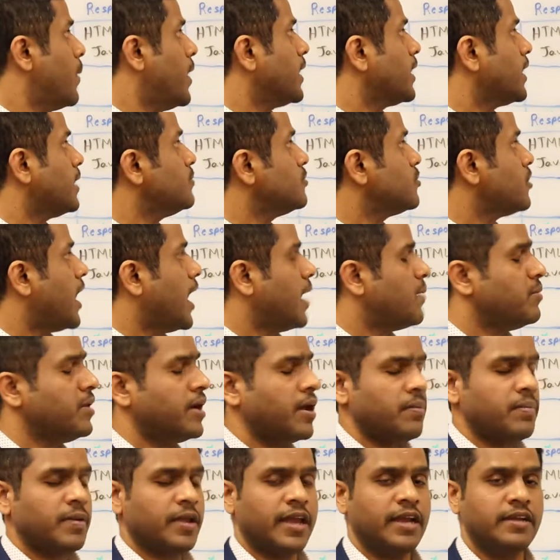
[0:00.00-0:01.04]
When it comes to
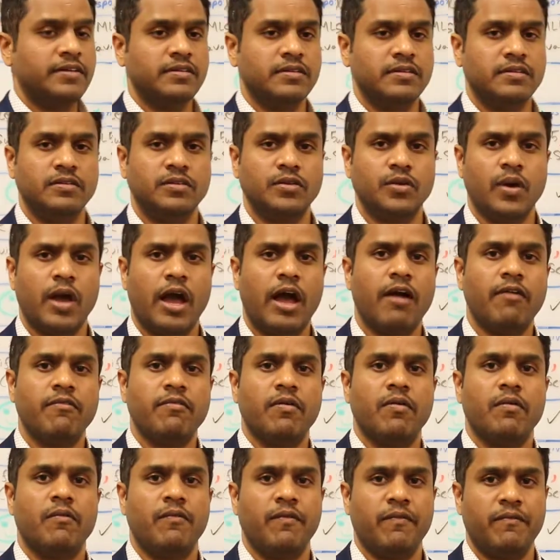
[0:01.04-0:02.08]
hybrid applications, you
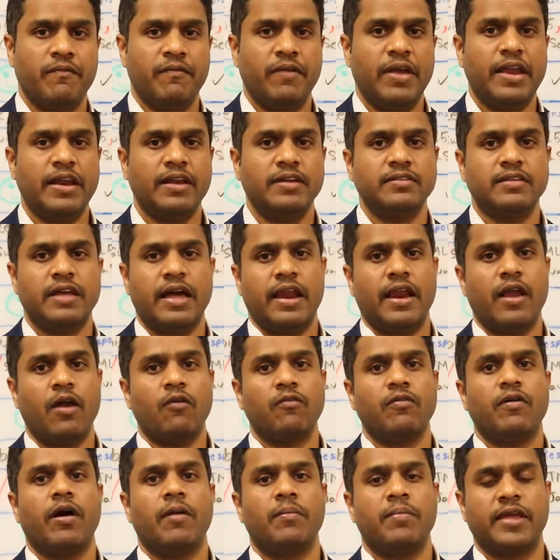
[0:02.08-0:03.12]
have various array
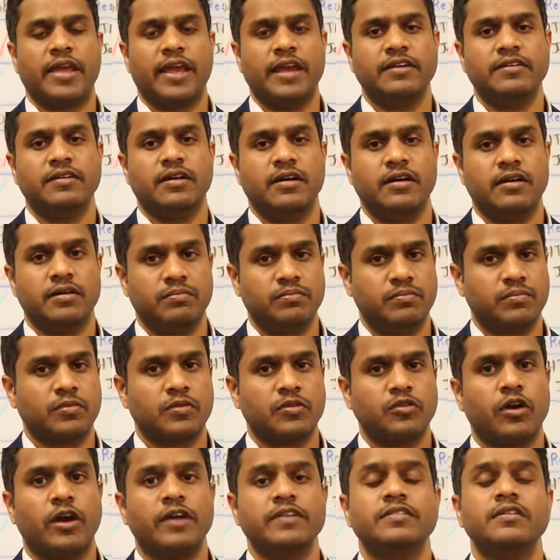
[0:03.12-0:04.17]
of
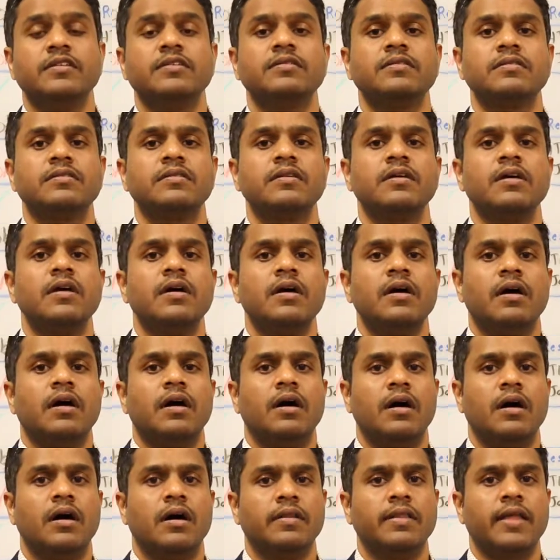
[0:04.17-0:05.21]
choices.
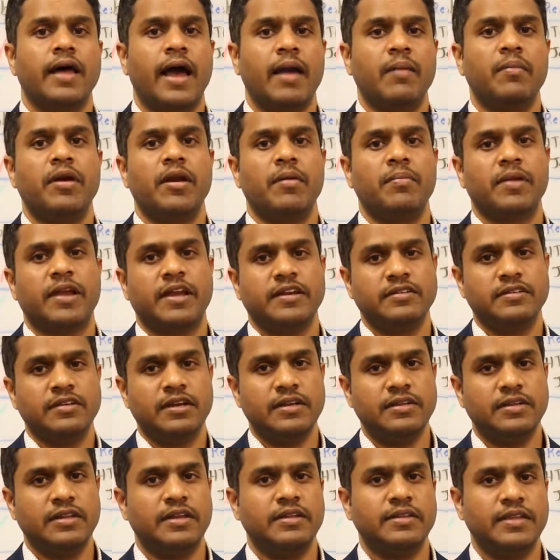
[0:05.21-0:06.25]
The hybrid
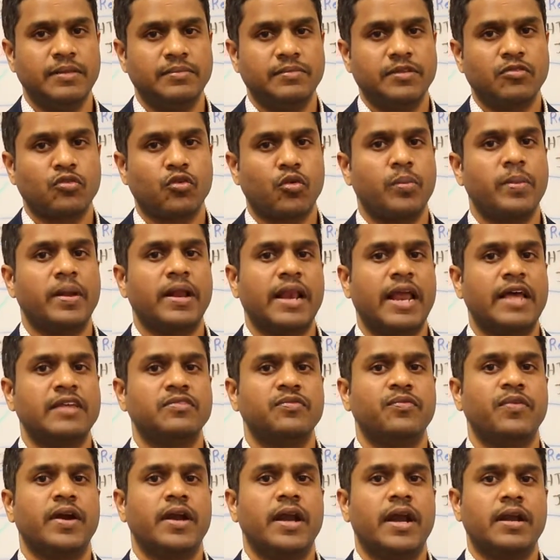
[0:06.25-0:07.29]
application then could be
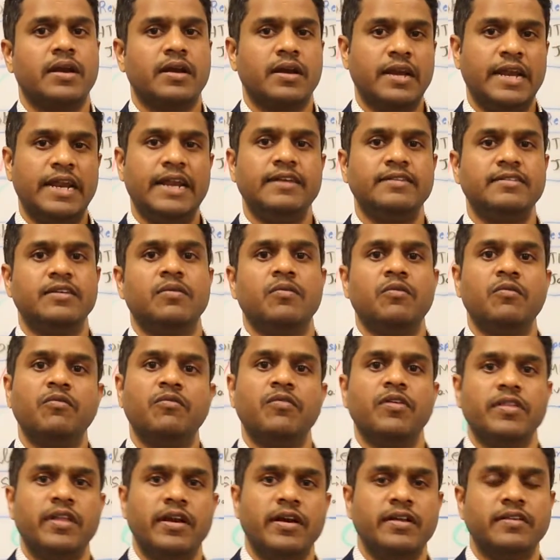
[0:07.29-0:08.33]
classified and needs
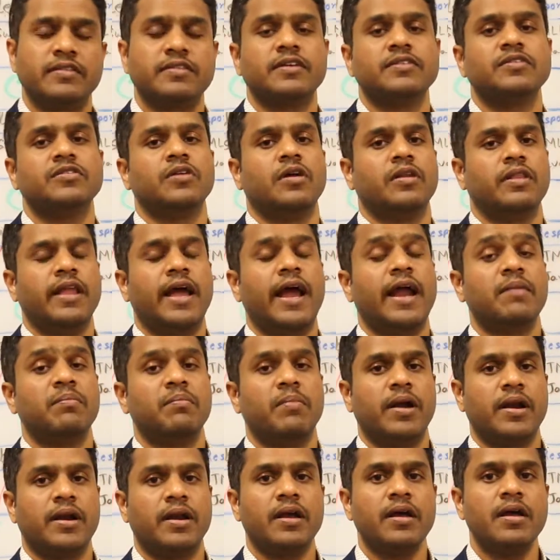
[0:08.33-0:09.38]
further discussion on
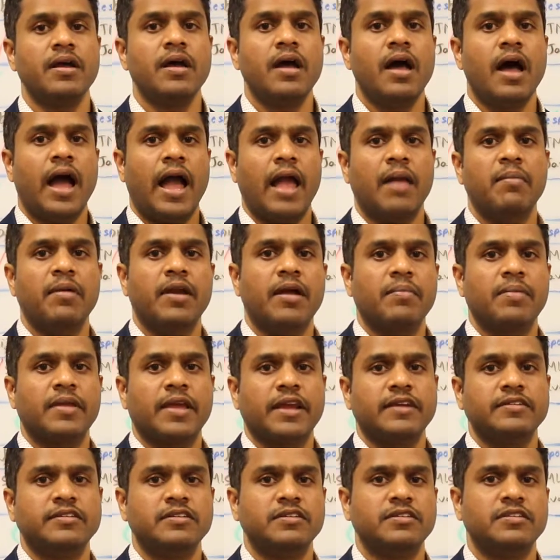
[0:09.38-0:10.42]
that. But hybrid
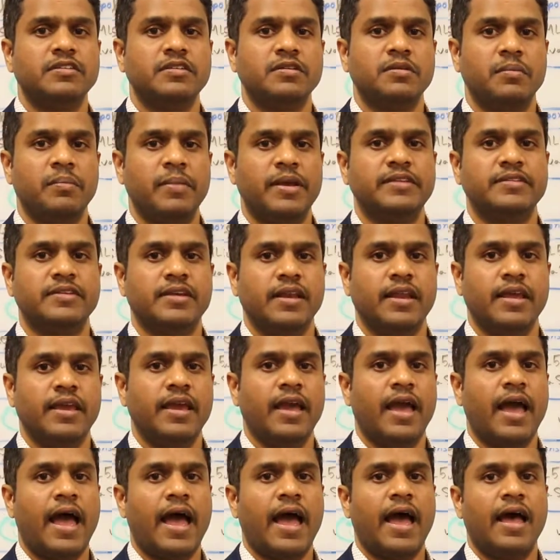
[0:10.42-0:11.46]
applications
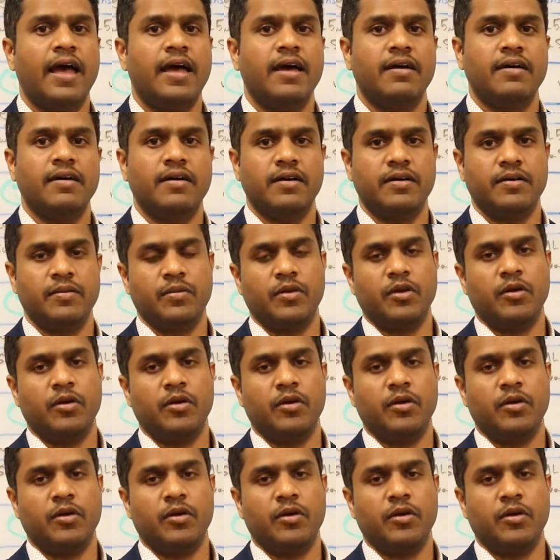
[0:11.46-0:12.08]
basically have,